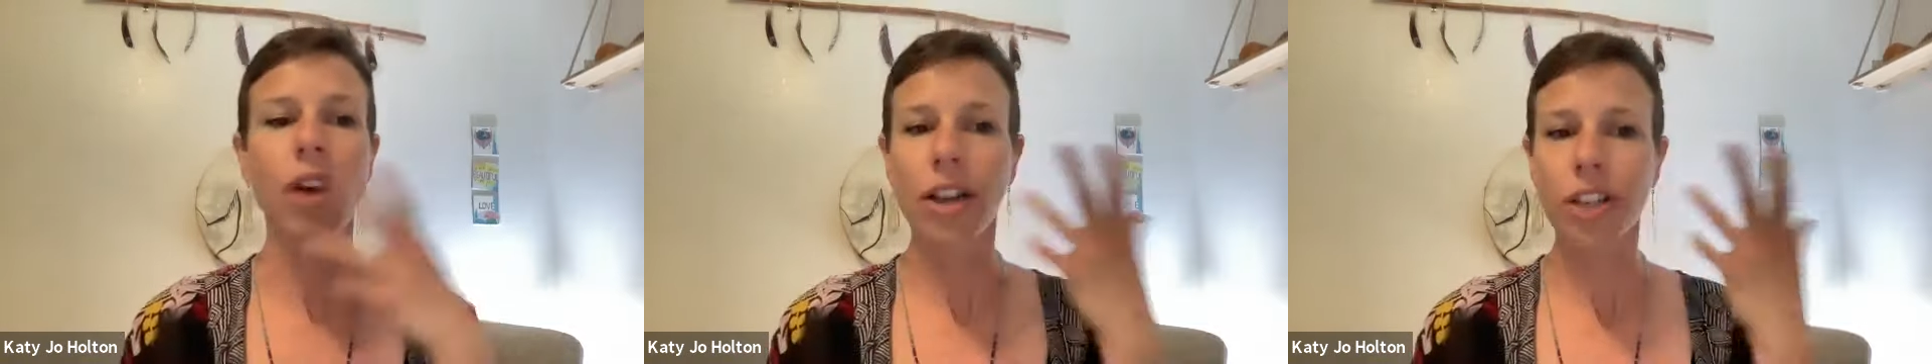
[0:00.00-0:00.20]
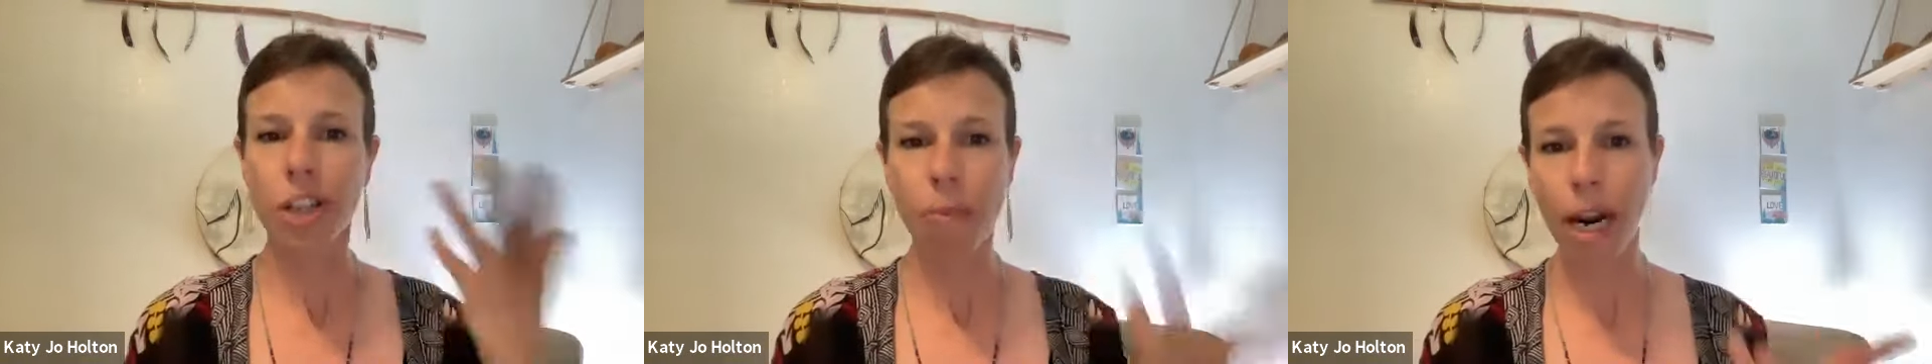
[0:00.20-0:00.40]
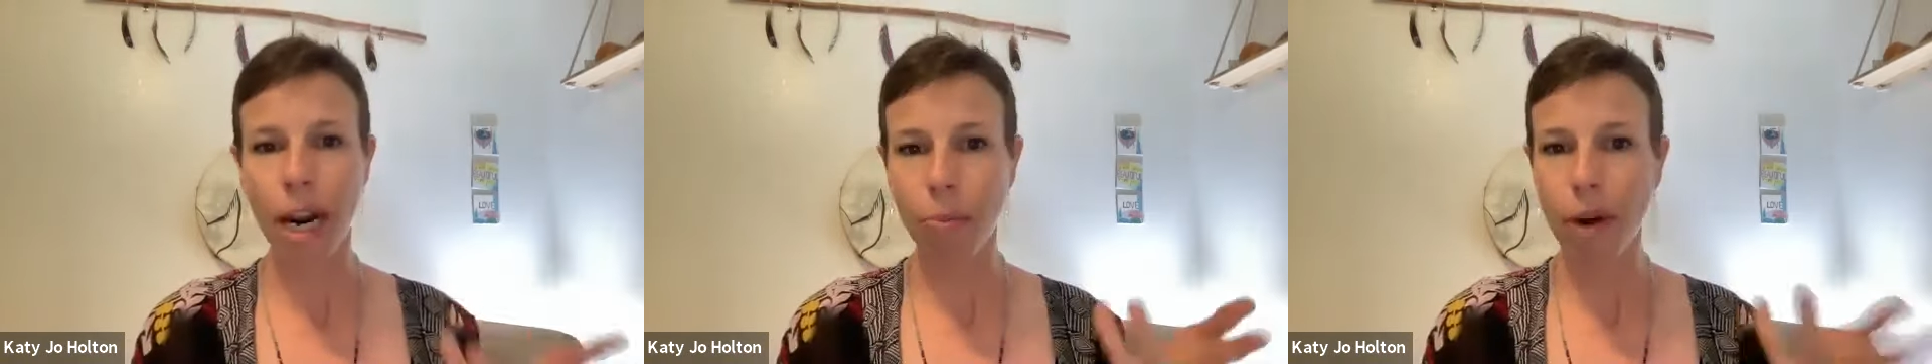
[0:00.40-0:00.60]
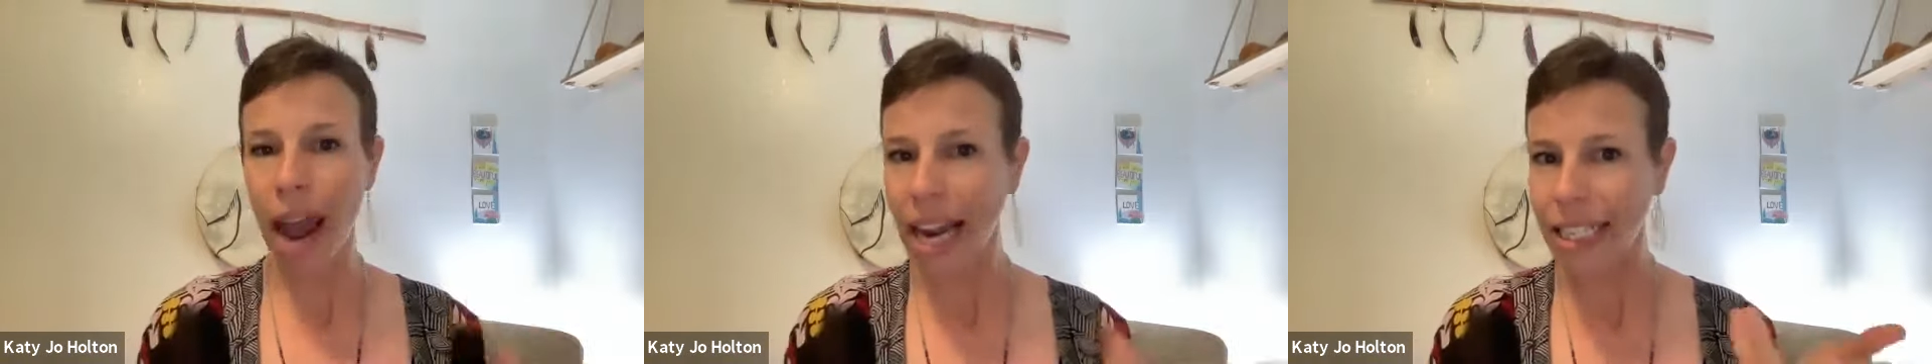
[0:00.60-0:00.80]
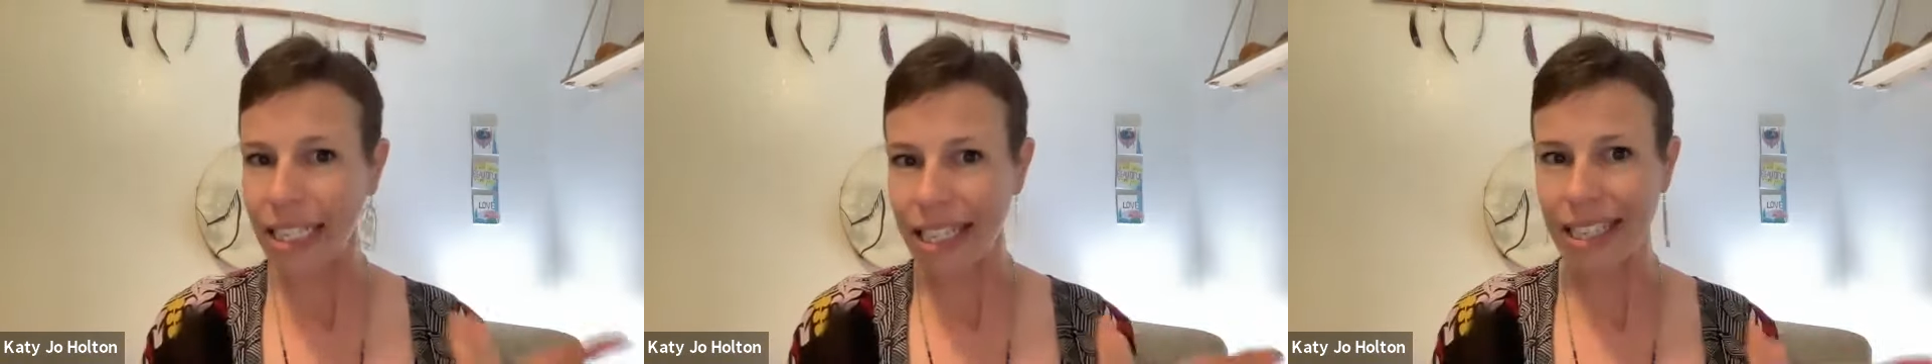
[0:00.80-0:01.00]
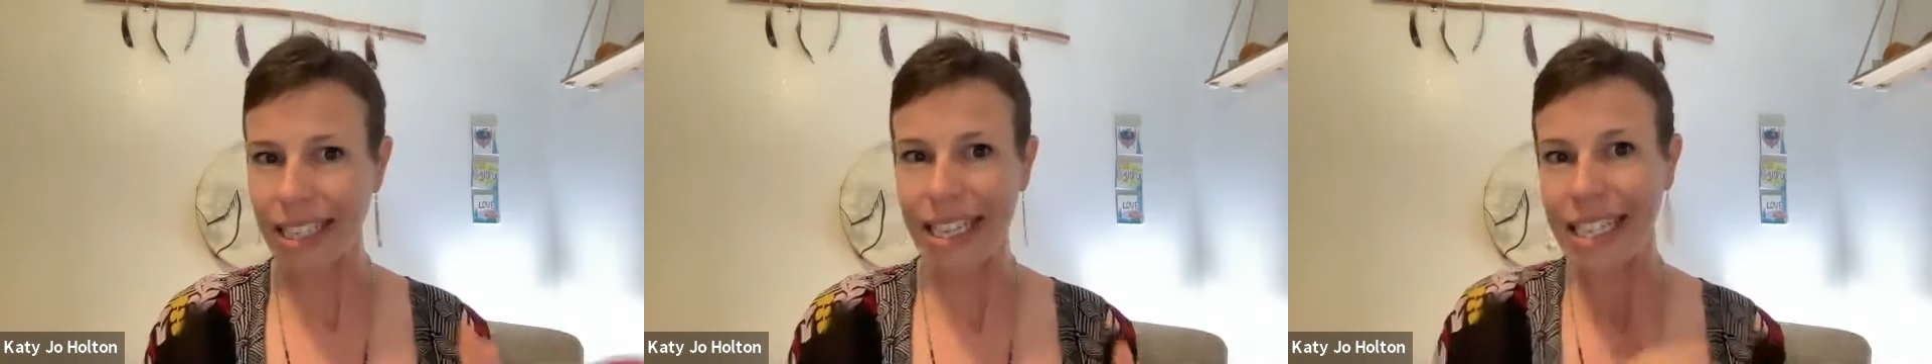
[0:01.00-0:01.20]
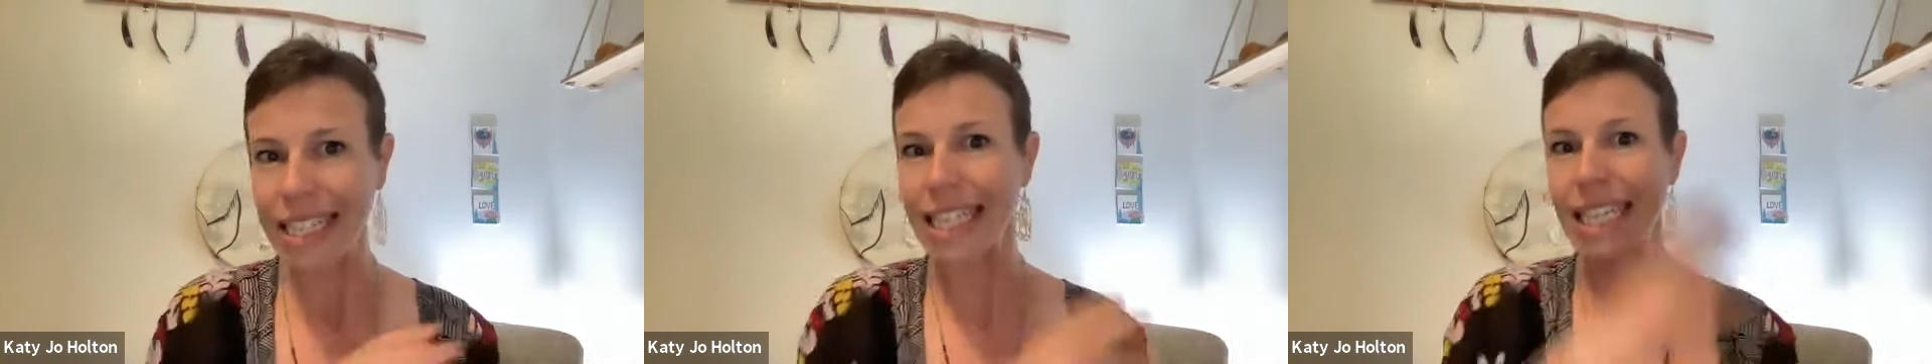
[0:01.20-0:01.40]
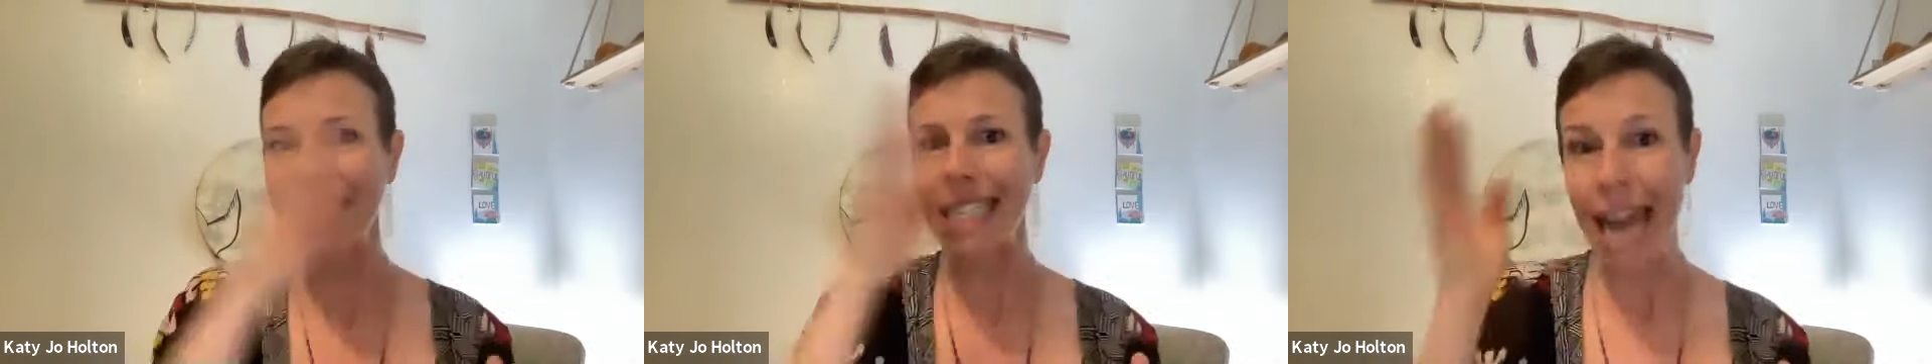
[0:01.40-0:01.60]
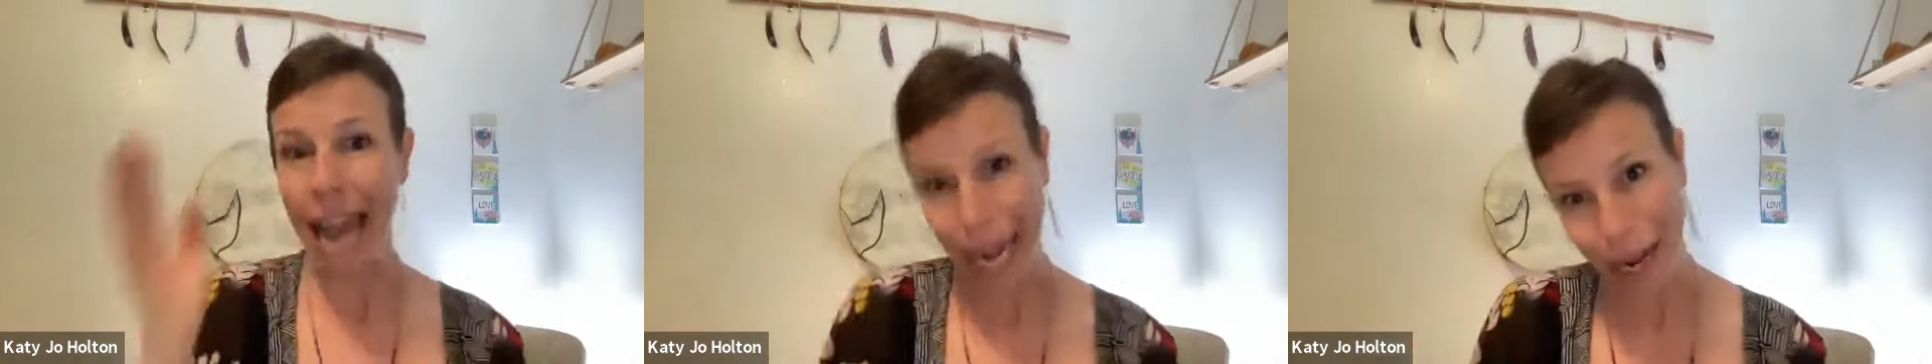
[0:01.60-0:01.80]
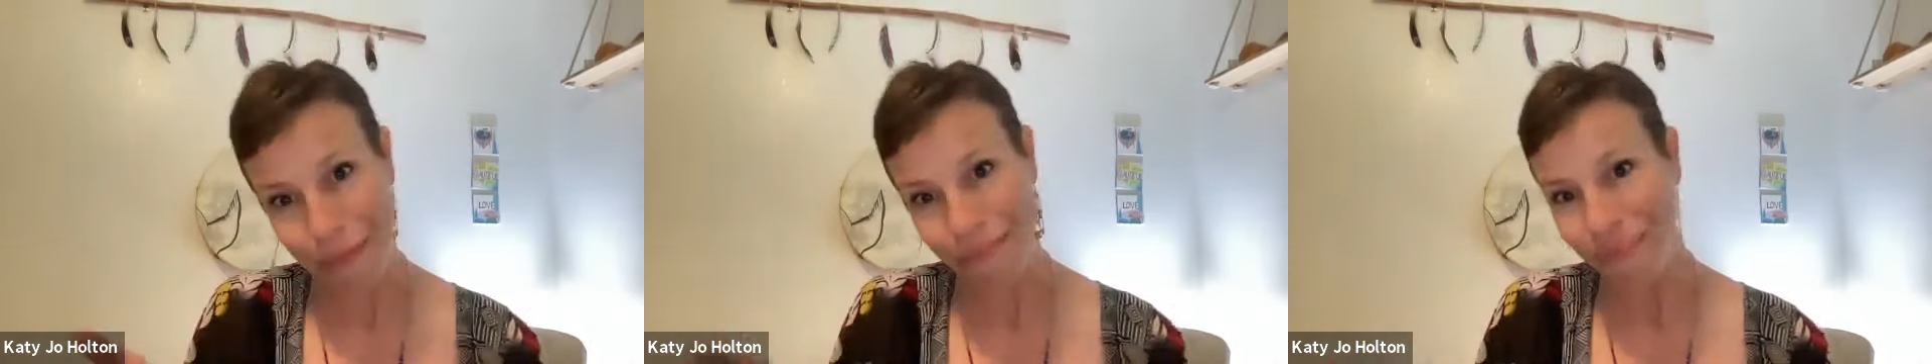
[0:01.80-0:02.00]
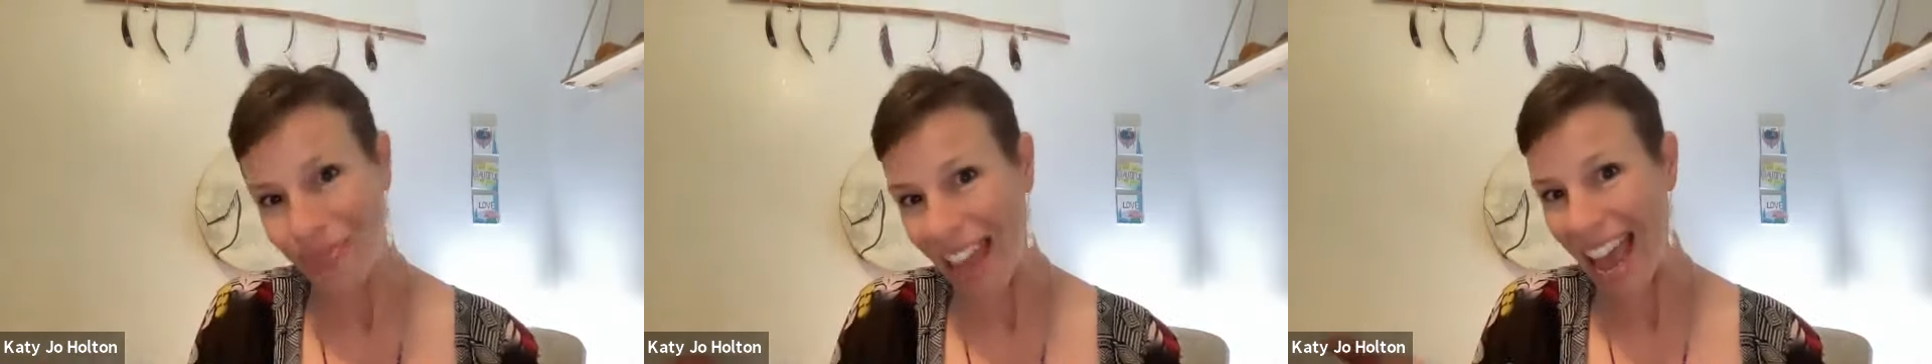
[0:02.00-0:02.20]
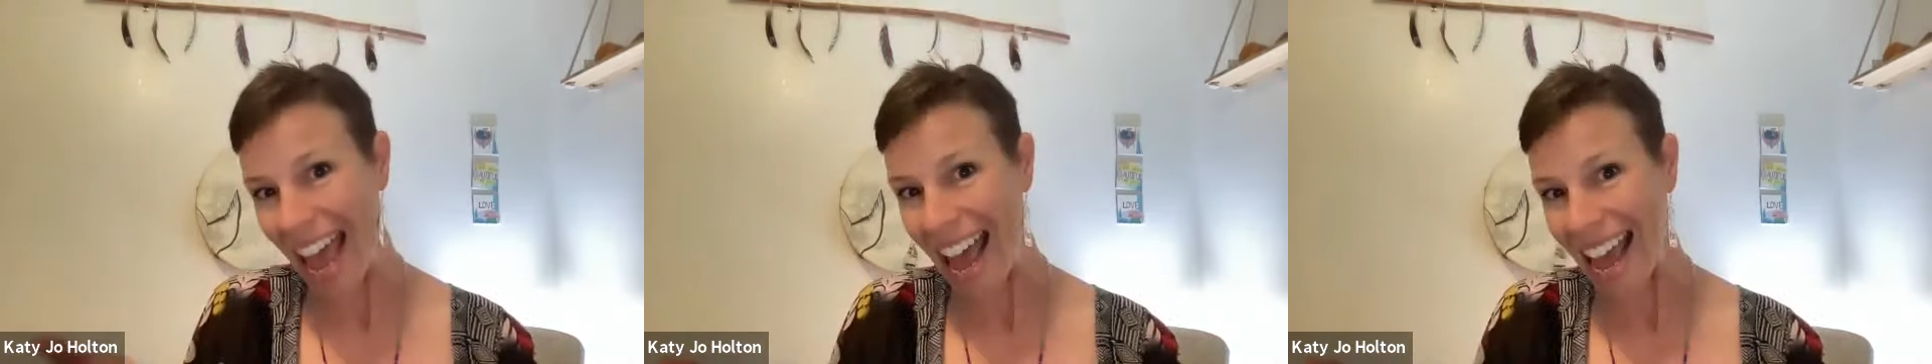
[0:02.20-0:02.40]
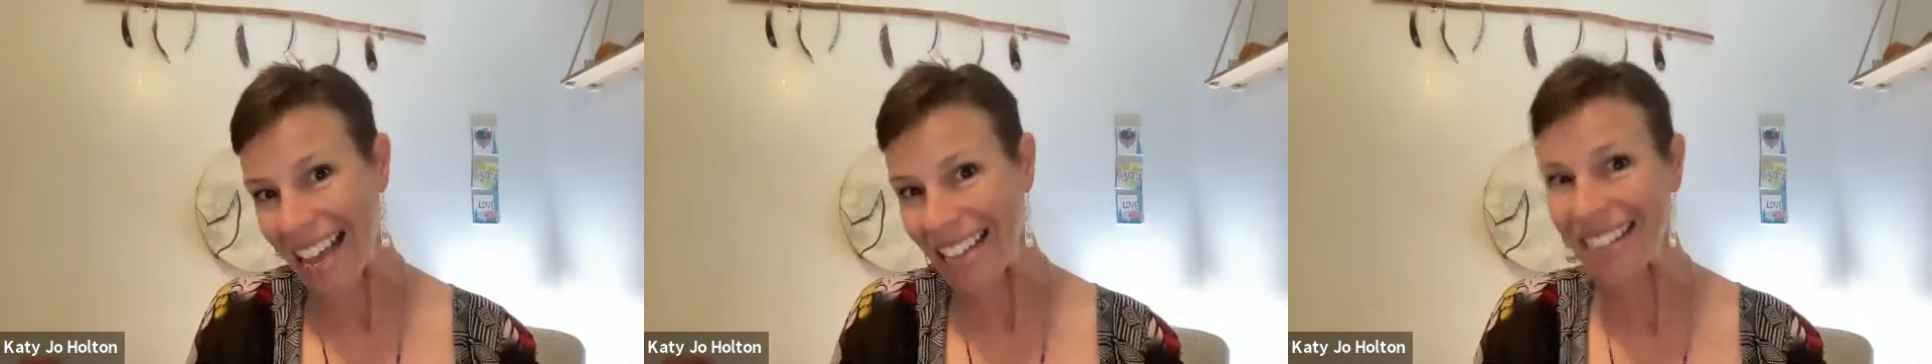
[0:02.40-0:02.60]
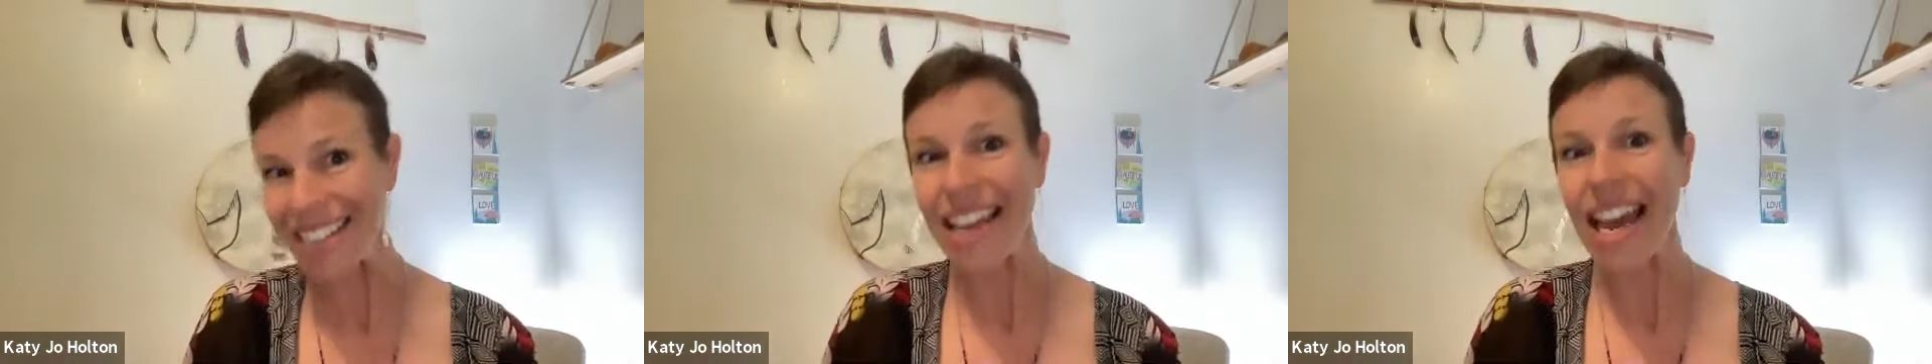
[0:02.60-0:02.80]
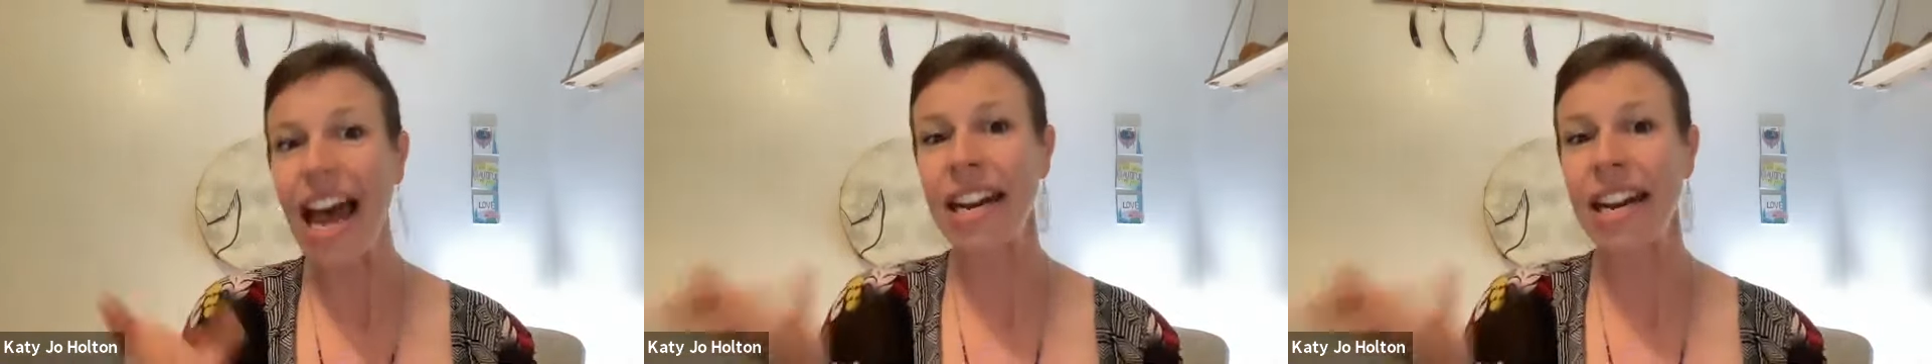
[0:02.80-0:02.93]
a shamanic practice isn't the same as